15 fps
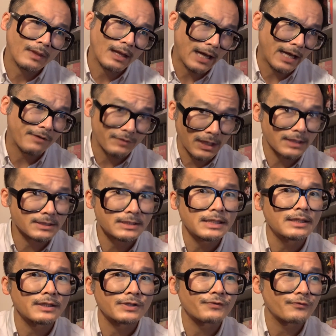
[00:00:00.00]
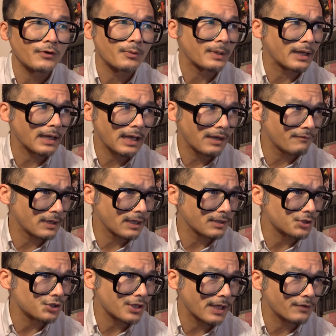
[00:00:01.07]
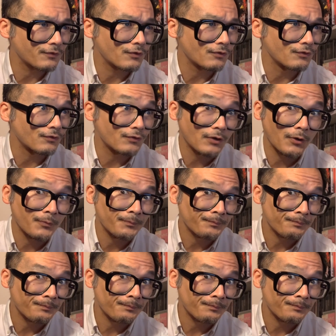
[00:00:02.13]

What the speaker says: I have not seen this film yet. I haven't had the chance to. So